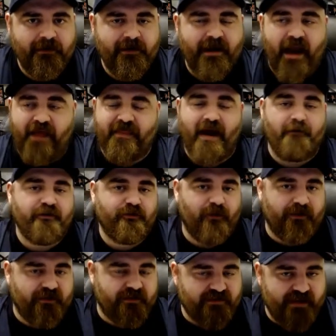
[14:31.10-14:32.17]
And that was
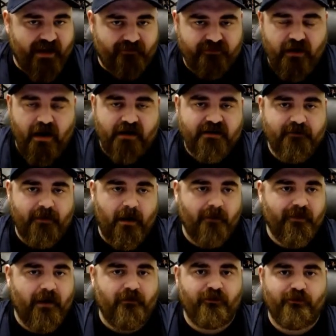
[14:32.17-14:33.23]
what the staff talked about.
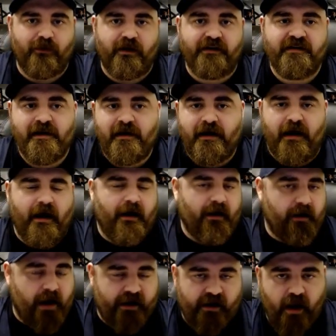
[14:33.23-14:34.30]
That was what uh,
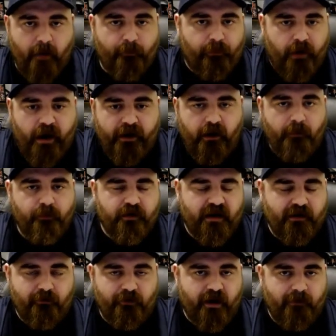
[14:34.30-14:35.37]
kind of got brought up when I
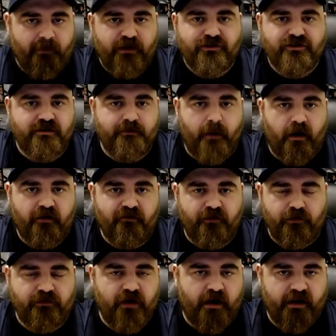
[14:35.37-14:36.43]
when I mentioned Mark
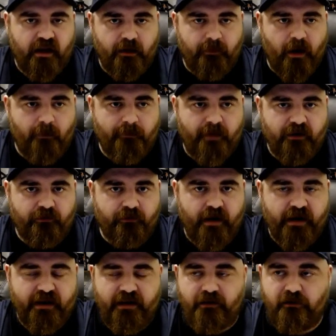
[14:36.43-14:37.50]
Few talking about Ben
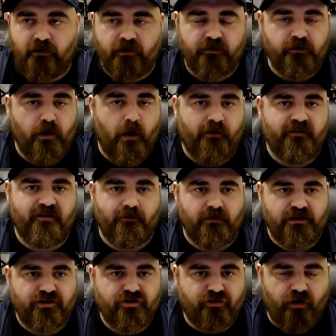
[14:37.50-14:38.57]
Gregg. He looked noticeably
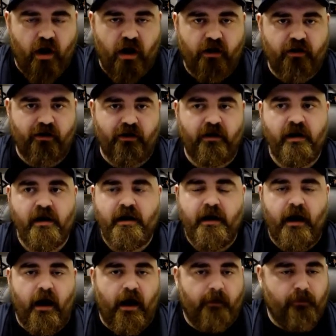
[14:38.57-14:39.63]
stronger,
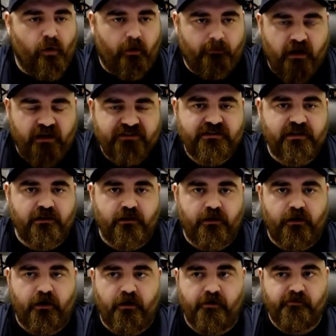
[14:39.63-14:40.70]
uh, more
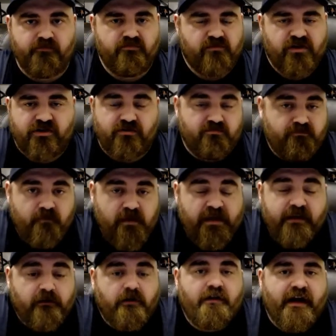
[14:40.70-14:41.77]
muscular. Just
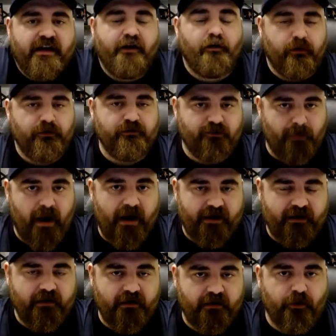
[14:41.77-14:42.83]
he looked like he grew into his
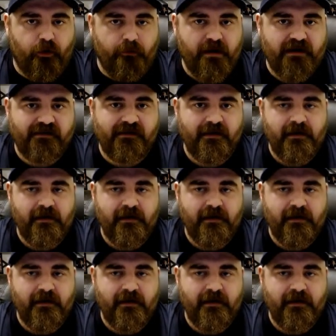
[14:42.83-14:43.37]
body a little bit.